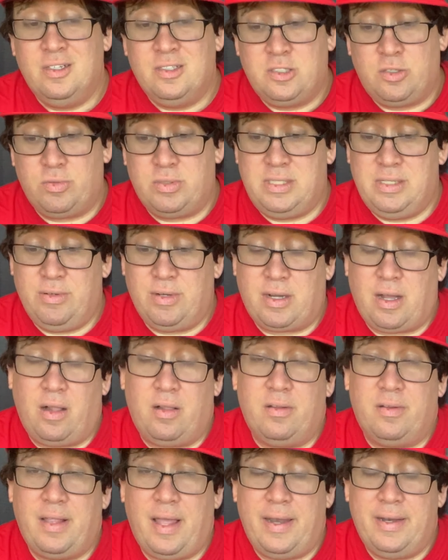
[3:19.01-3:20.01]
So we'll see what
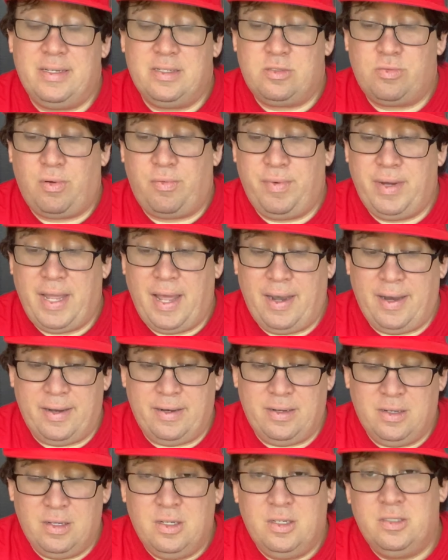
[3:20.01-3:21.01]
color that is when we get it.
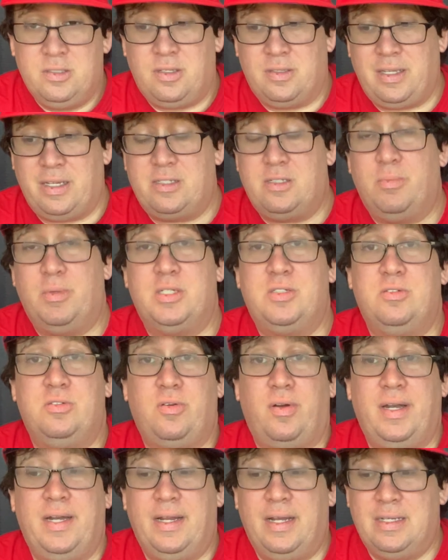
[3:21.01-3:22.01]
So thanks so much for
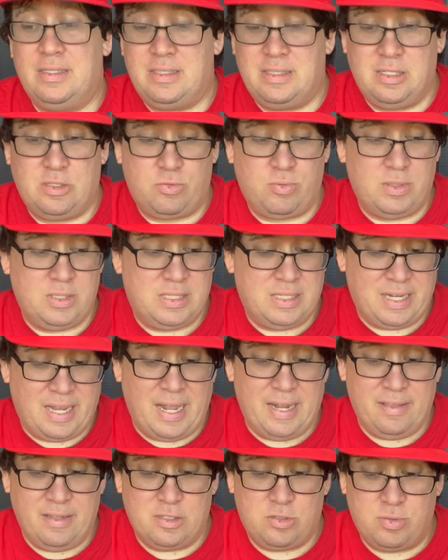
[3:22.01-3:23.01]
joining us. This
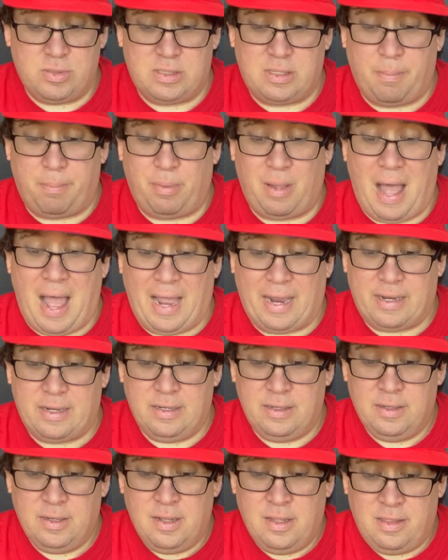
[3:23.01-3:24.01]
was the black
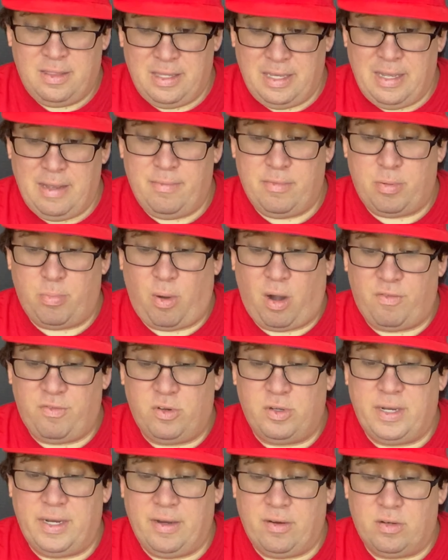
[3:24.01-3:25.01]
themed
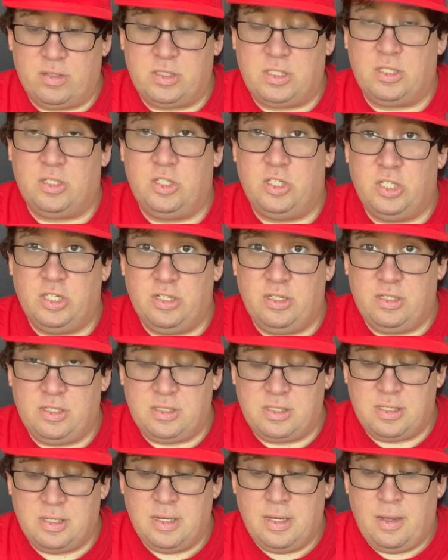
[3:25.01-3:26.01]
Marvel Gears and
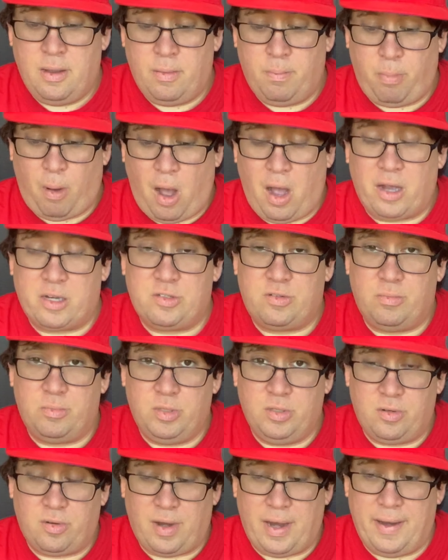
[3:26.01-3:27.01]
Goods box
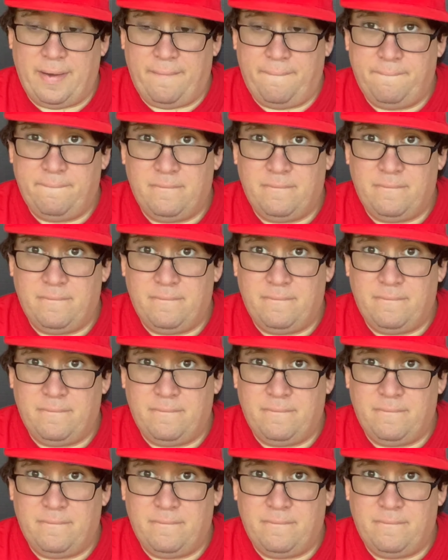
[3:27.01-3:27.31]
from LootCrate.